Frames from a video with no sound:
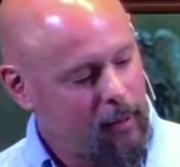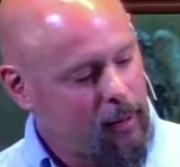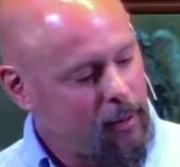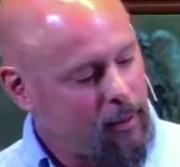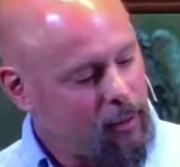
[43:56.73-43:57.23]

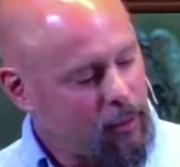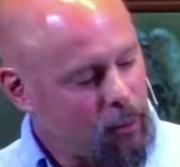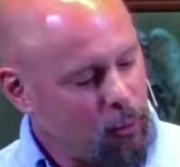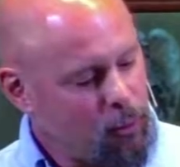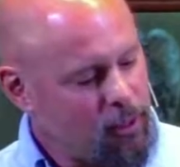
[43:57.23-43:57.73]
The
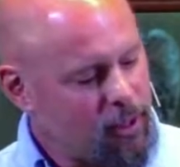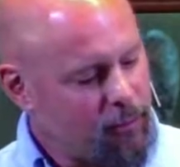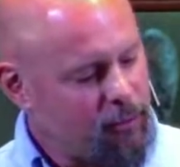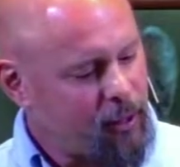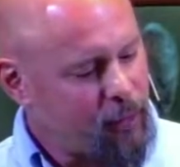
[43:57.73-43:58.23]
delusion
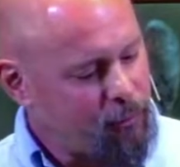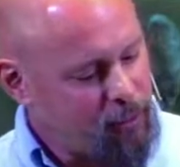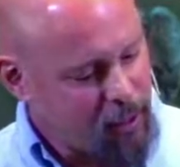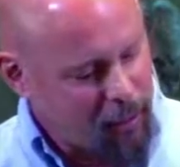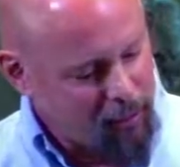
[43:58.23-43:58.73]
of
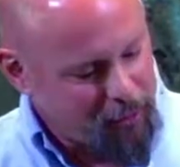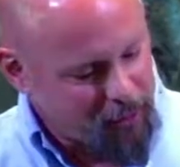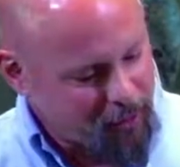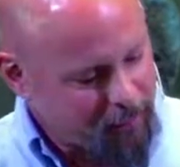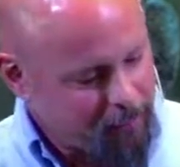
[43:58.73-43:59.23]

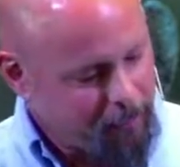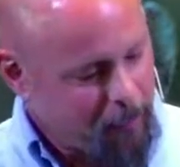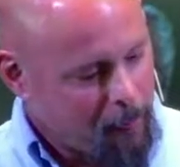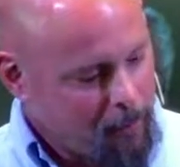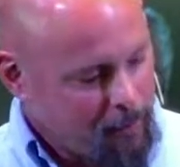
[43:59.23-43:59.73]
self-cherishing
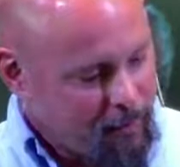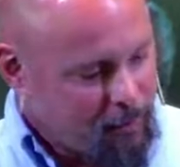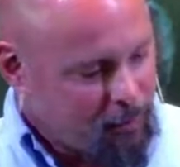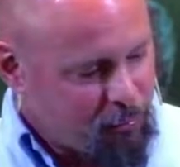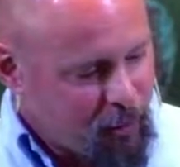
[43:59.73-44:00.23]

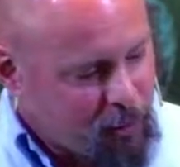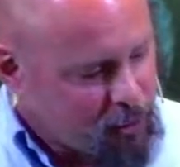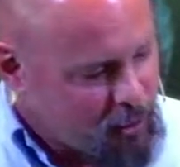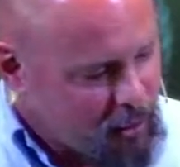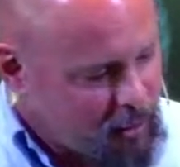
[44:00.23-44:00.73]
is
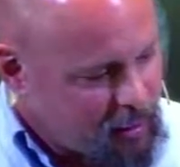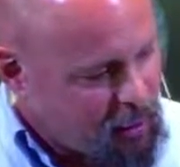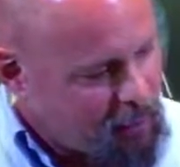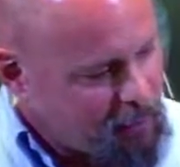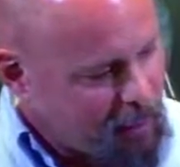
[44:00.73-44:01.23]
functioning in
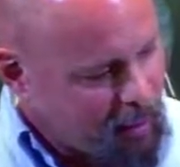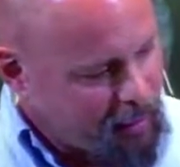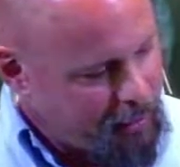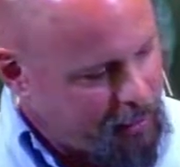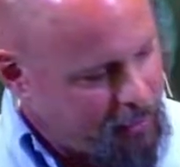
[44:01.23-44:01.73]
our
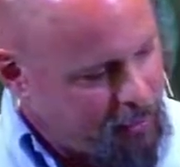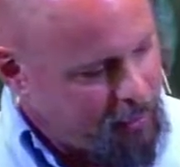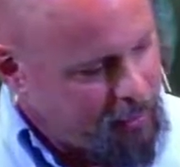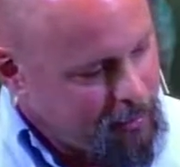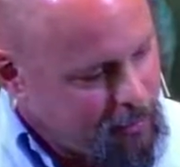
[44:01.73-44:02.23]
mind
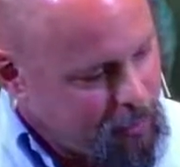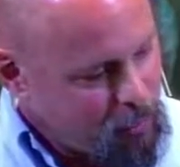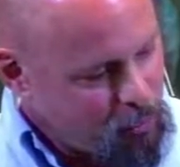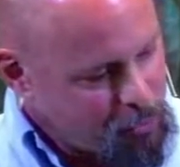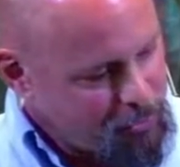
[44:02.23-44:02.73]

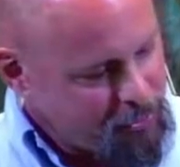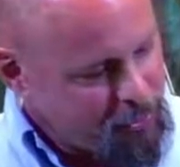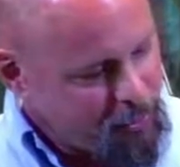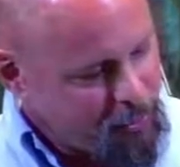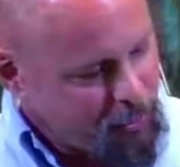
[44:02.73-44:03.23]
almost
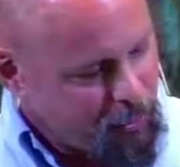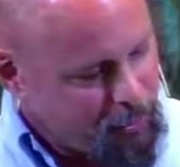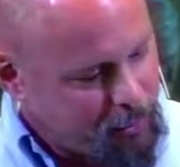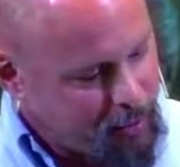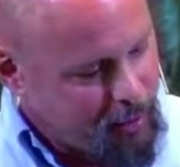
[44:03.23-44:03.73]
all
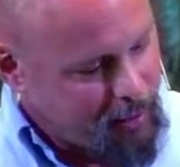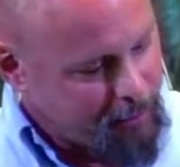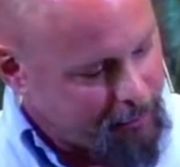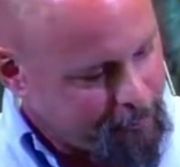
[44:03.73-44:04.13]
the time,